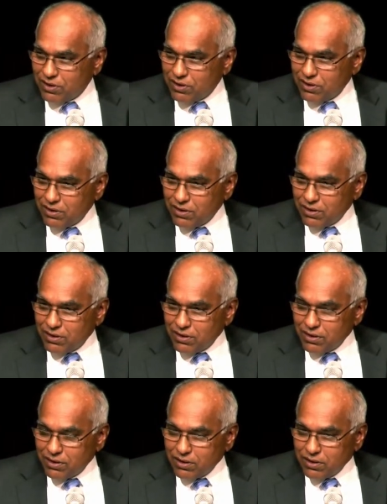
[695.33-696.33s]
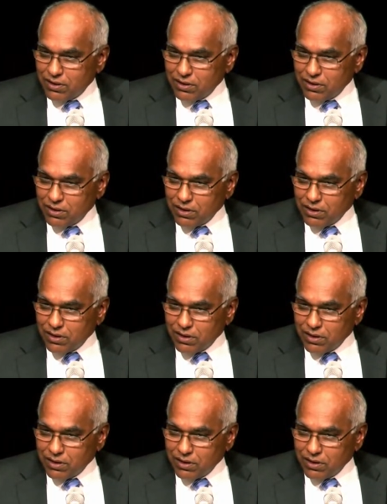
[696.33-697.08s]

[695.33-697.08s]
Nobody speaks.